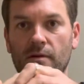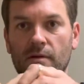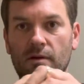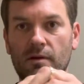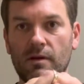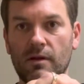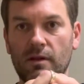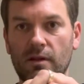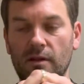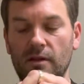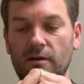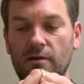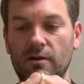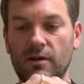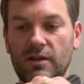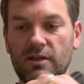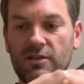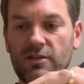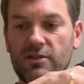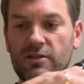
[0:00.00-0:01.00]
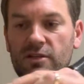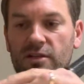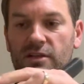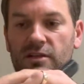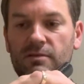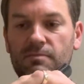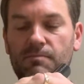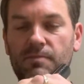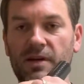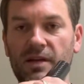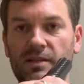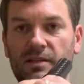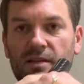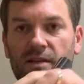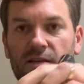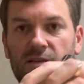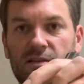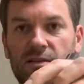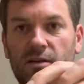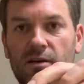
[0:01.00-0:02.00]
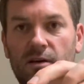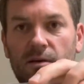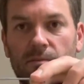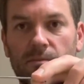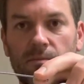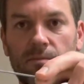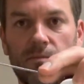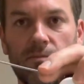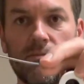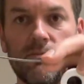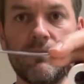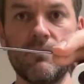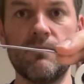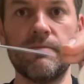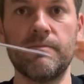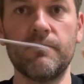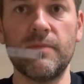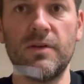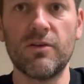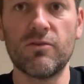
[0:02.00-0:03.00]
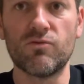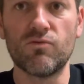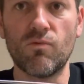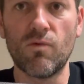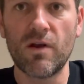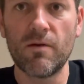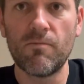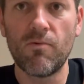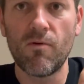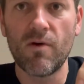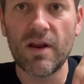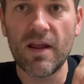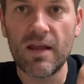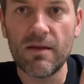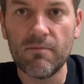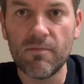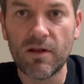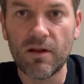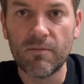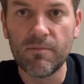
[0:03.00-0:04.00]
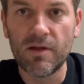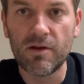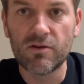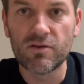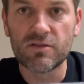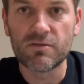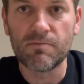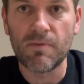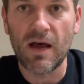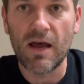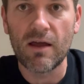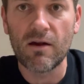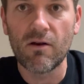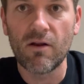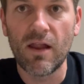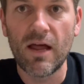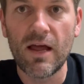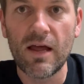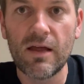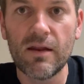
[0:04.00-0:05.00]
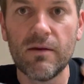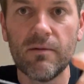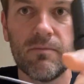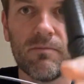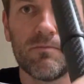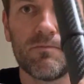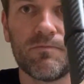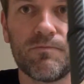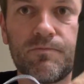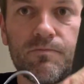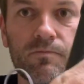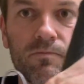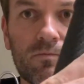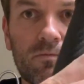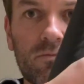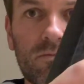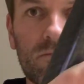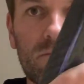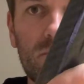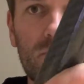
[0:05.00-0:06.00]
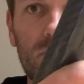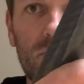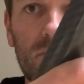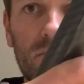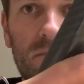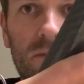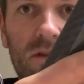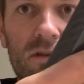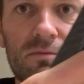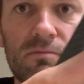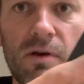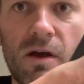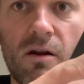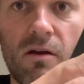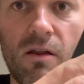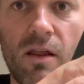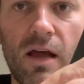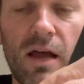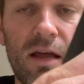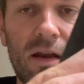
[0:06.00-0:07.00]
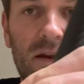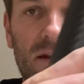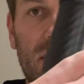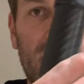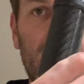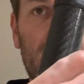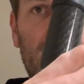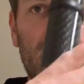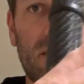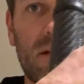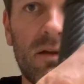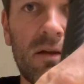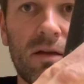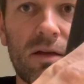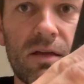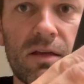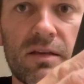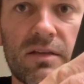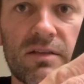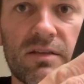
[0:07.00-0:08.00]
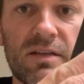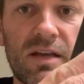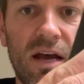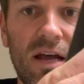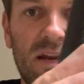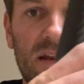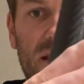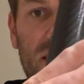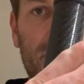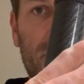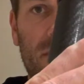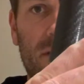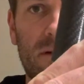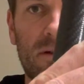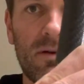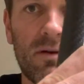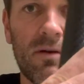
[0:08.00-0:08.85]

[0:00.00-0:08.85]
I literally just picked these up. There's 1.8mm spider line. Spider line is Dyneema